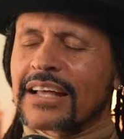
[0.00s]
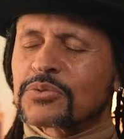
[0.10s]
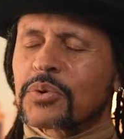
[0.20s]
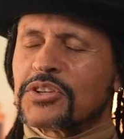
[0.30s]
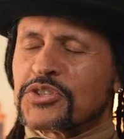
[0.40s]

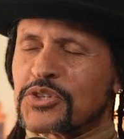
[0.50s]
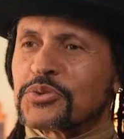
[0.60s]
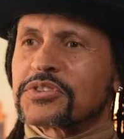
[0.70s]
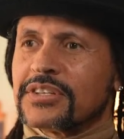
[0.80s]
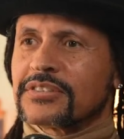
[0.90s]
where the
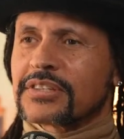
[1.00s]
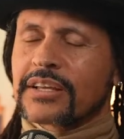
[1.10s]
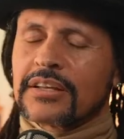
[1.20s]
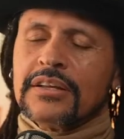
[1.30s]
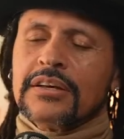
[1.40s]
juice is.
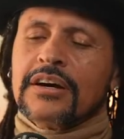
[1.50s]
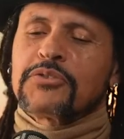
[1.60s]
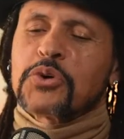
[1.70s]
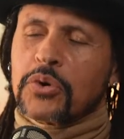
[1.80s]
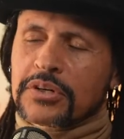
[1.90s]
Like, of
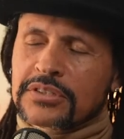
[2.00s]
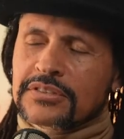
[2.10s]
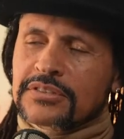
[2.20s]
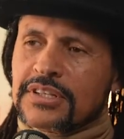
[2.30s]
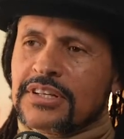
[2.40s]

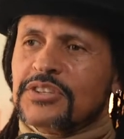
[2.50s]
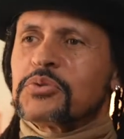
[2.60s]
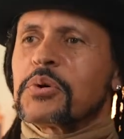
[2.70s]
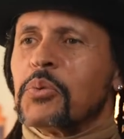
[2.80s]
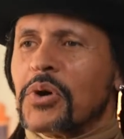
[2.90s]
course,
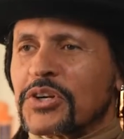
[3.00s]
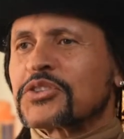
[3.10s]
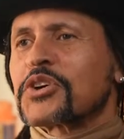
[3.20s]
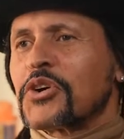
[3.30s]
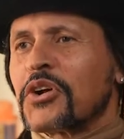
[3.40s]
do we want to
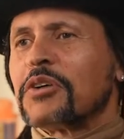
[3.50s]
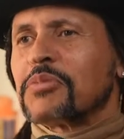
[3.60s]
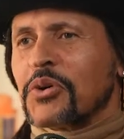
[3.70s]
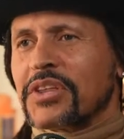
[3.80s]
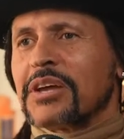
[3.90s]
turn on
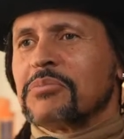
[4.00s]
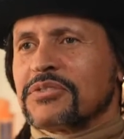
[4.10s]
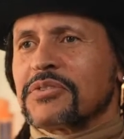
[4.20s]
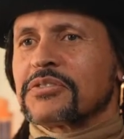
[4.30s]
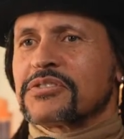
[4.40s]
both
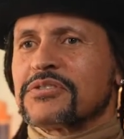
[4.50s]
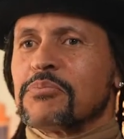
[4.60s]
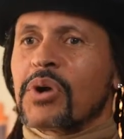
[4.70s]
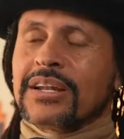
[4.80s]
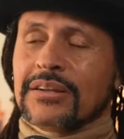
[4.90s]
hemispheres of the
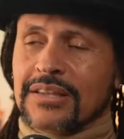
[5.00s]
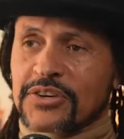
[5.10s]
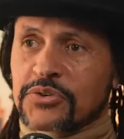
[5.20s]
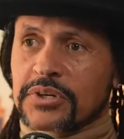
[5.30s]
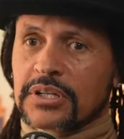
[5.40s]
brain
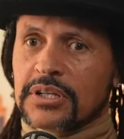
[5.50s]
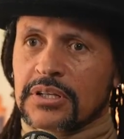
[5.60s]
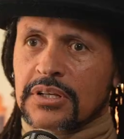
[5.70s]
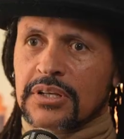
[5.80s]
electrically?